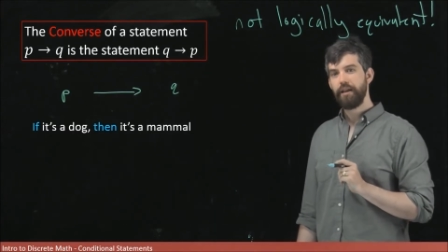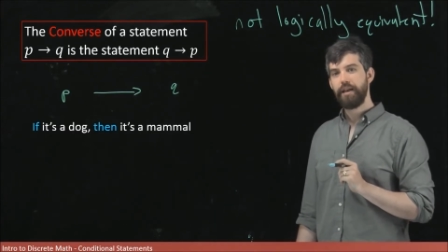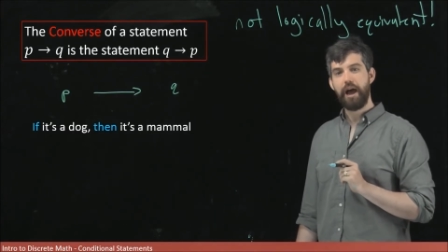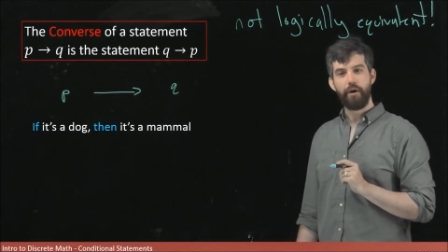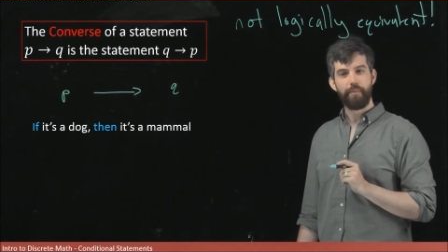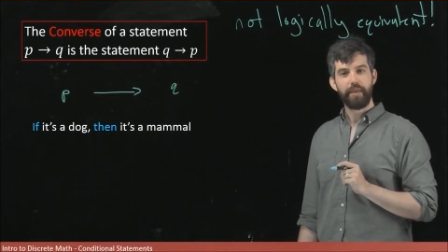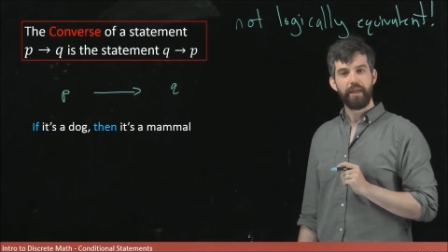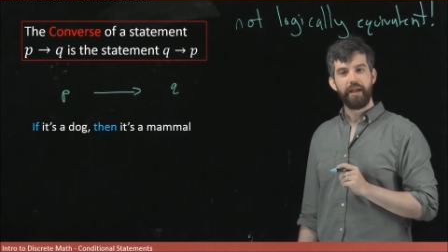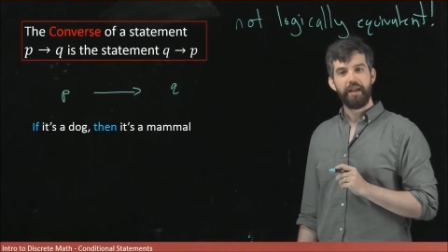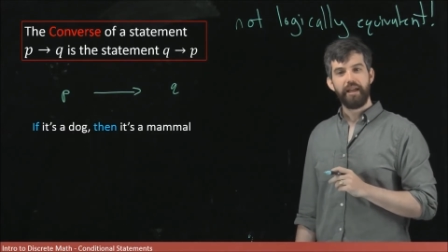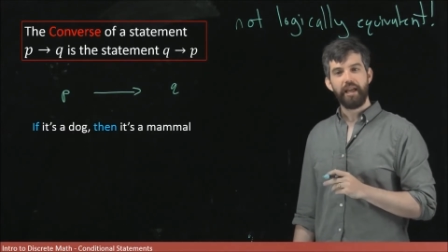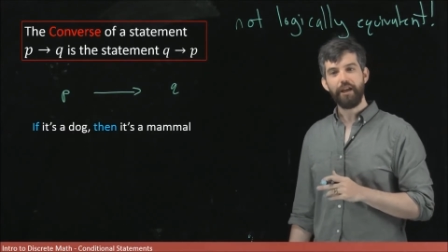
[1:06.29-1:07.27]
Now,
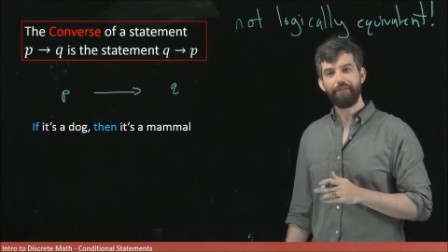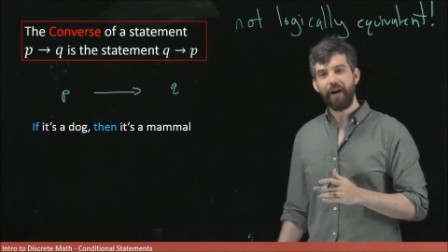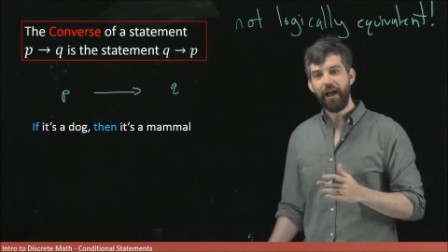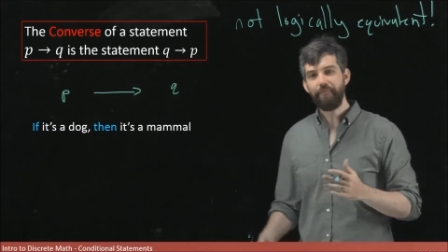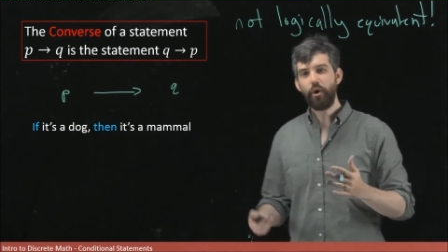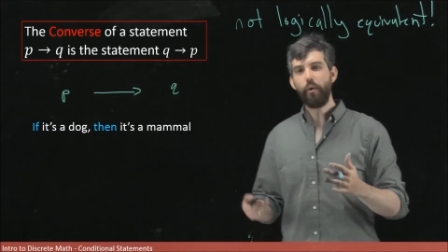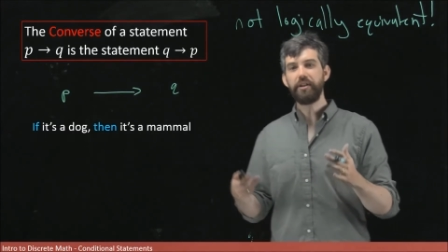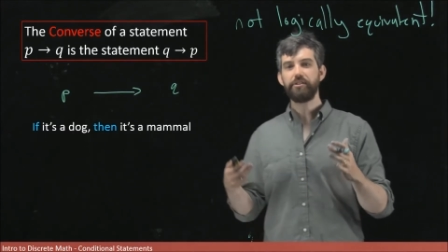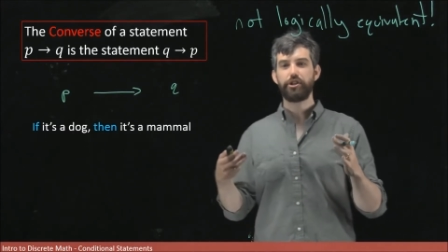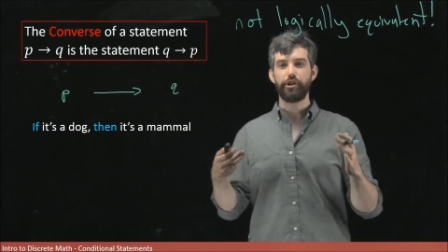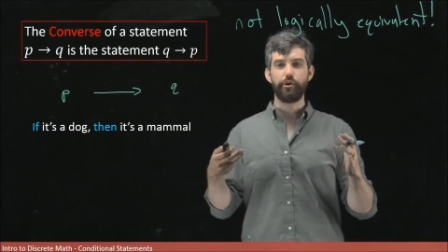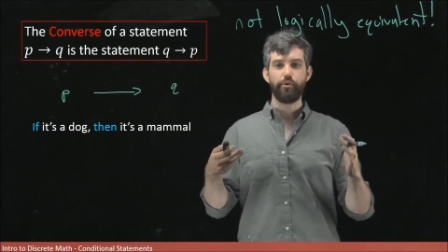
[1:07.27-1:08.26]
if I'm going
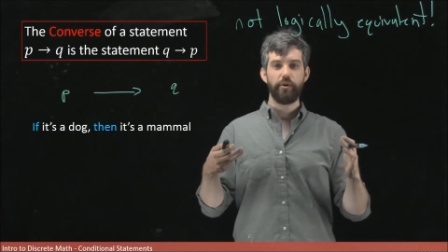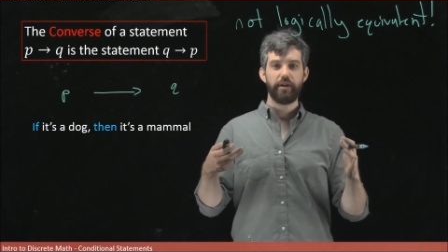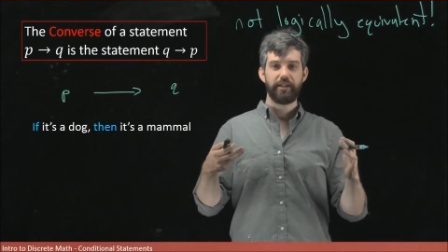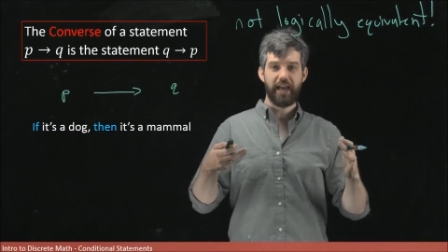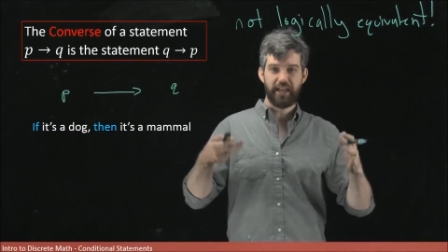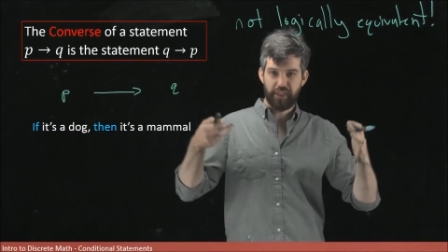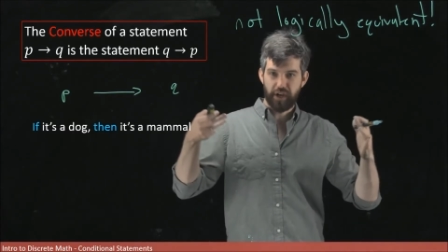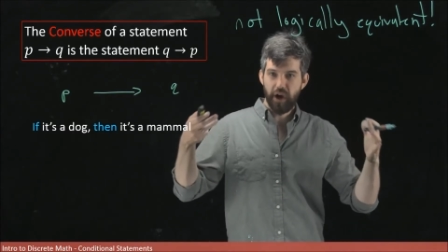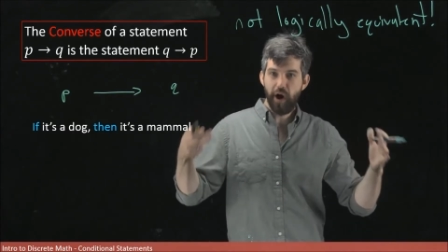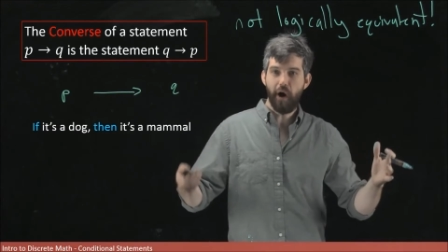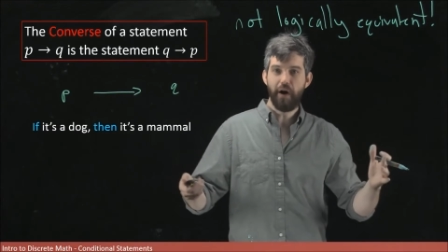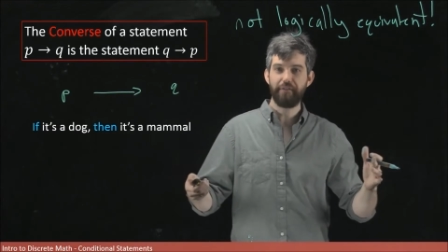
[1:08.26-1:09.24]
to take the
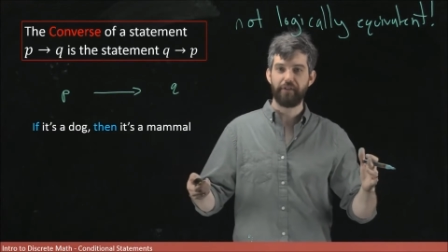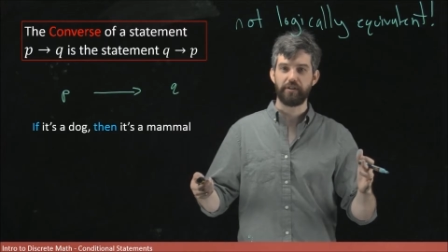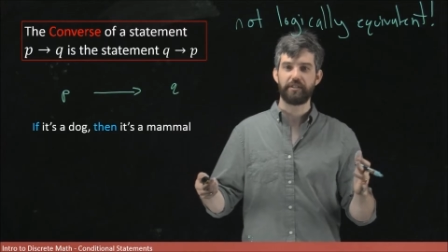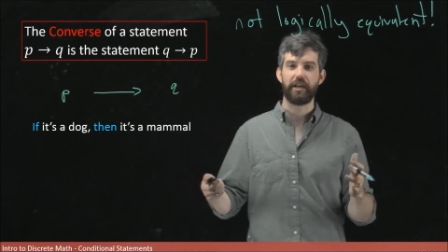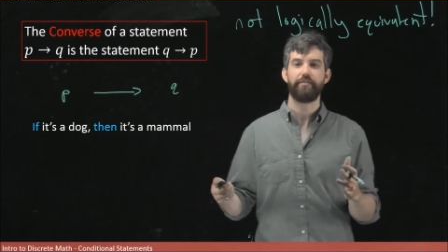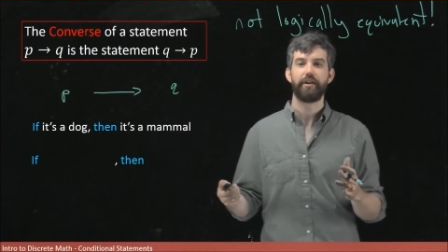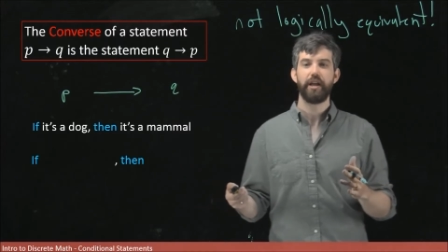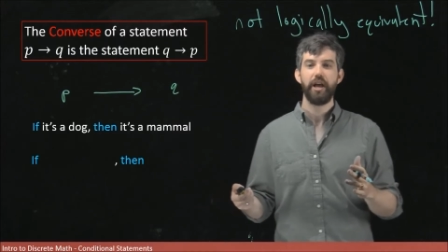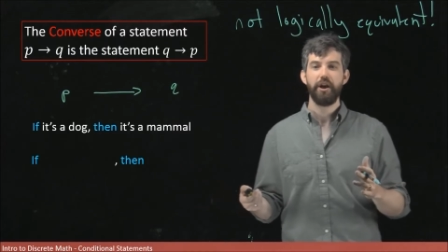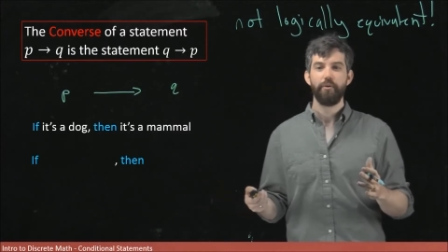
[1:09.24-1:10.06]
converse of it,